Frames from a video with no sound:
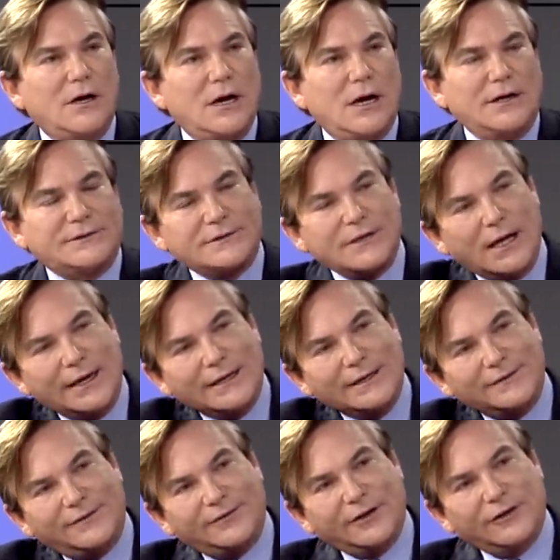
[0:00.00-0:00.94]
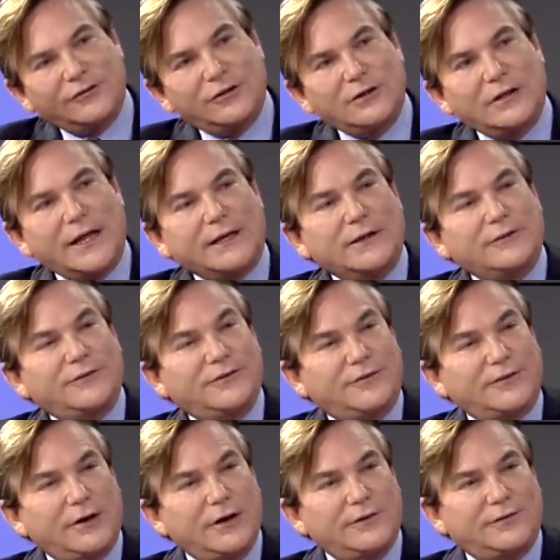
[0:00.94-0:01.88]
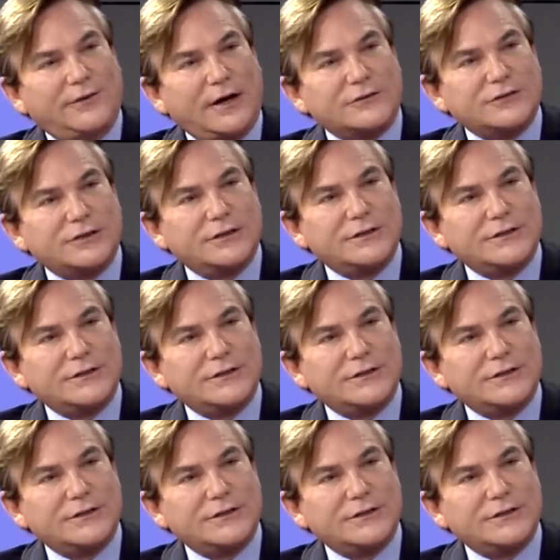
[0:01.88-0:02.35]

a, an incision, like a cesarean section